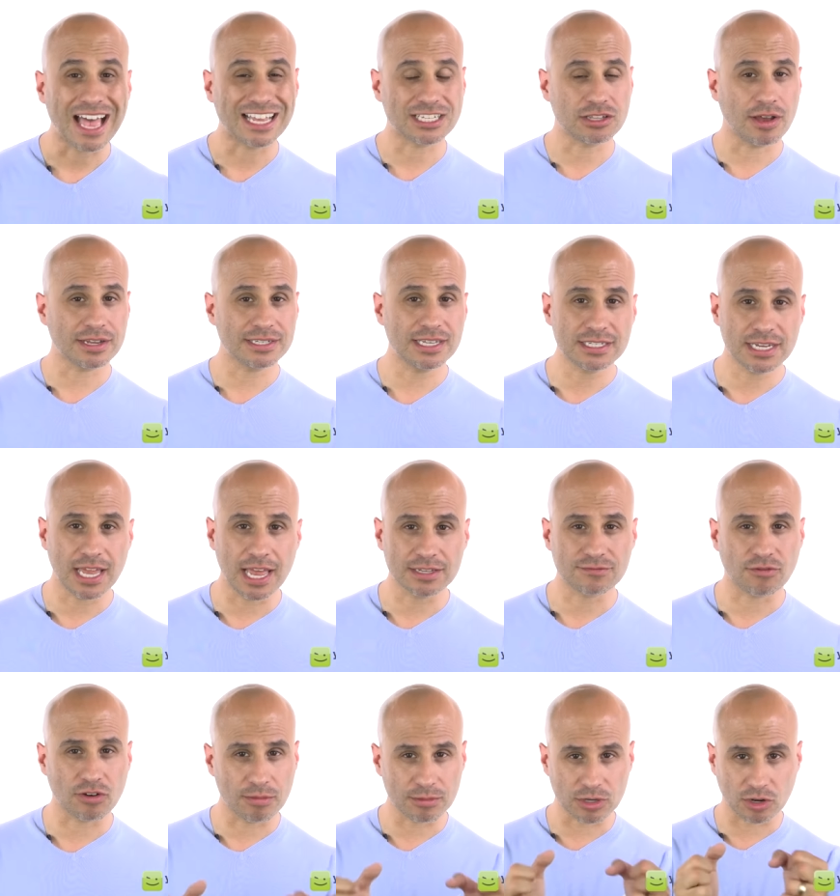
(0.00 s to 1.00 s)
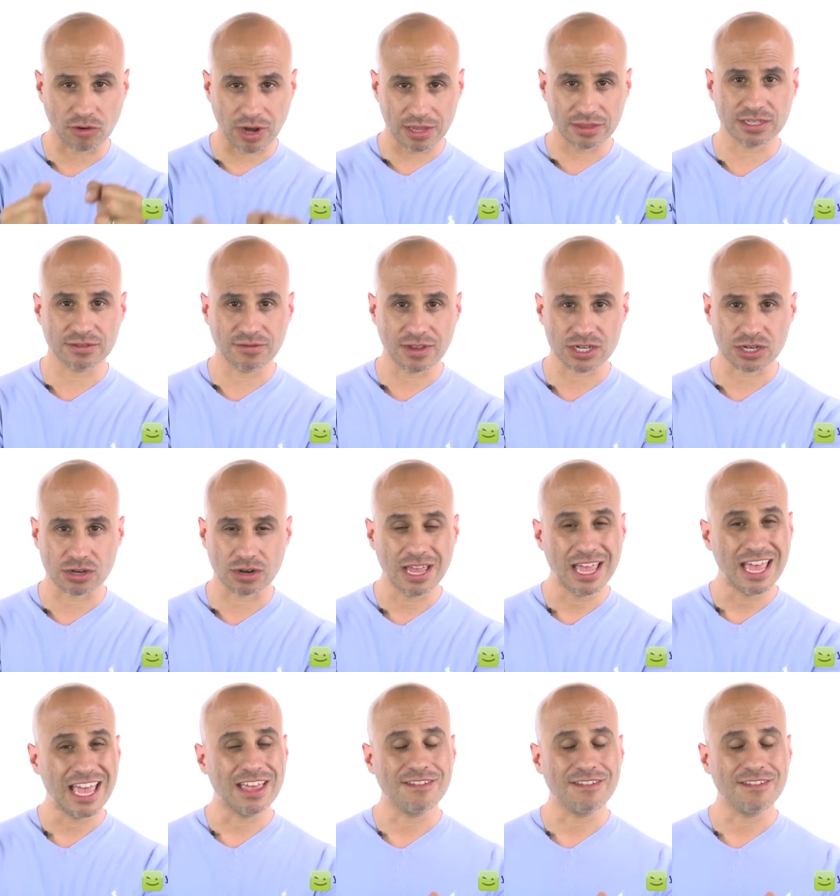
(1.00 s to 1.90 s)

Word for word: as long as it takes for him to create this vision.